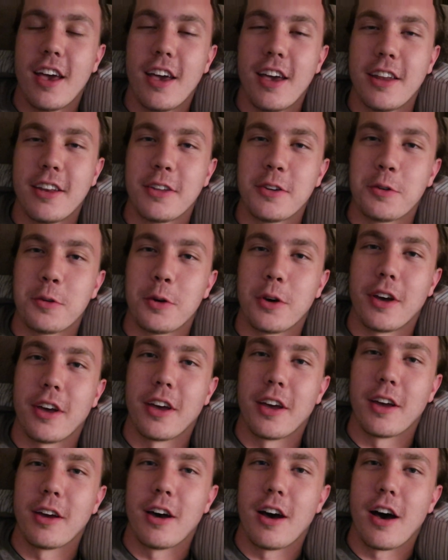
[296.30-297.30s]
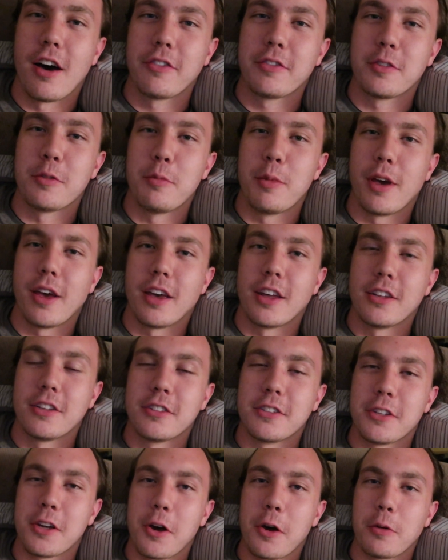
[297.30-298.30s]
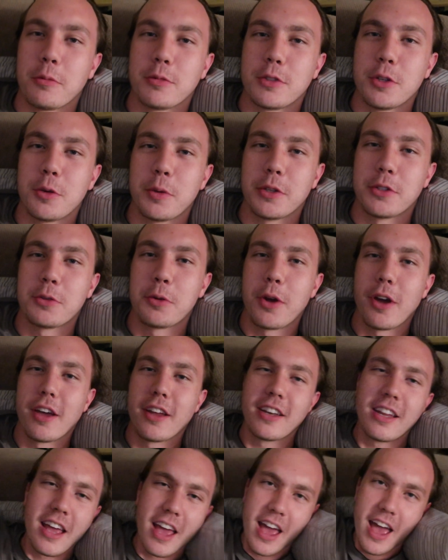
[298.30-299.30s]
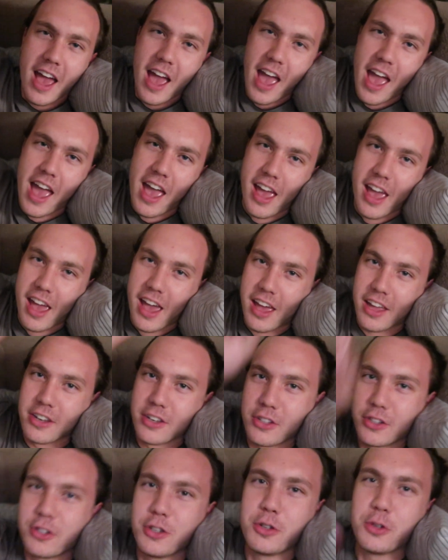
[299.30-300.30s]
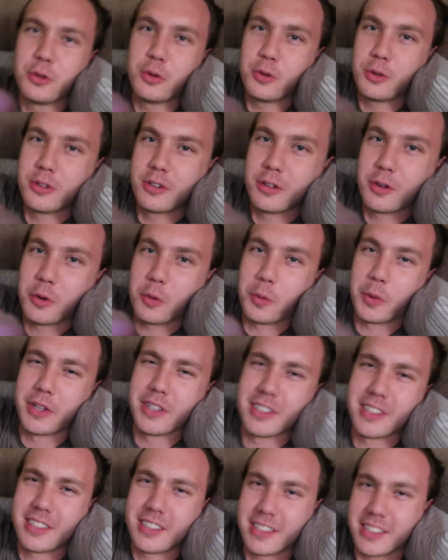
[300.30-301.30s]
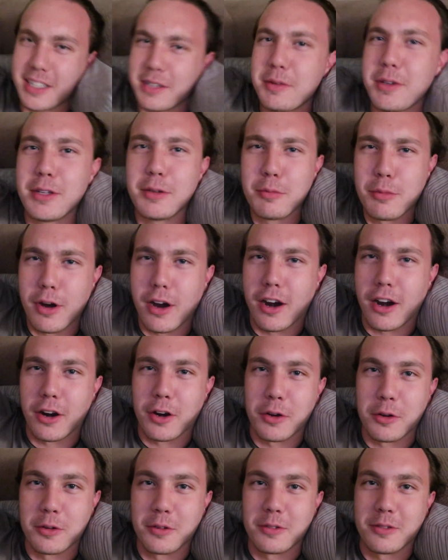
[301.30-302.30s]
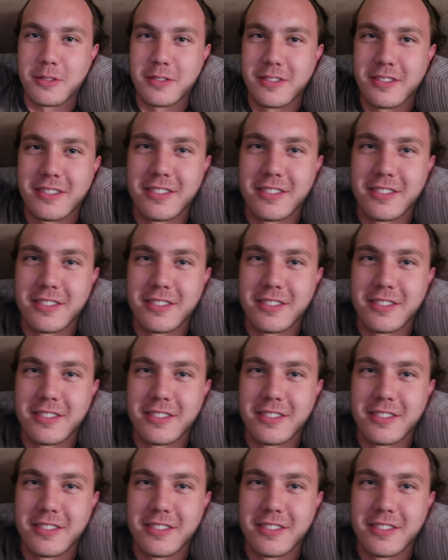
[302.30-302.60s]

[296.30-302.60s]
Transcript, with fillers: Anyway, off to bed. So do what's right, and you, you will see, see, you tomorrow. tomorrow.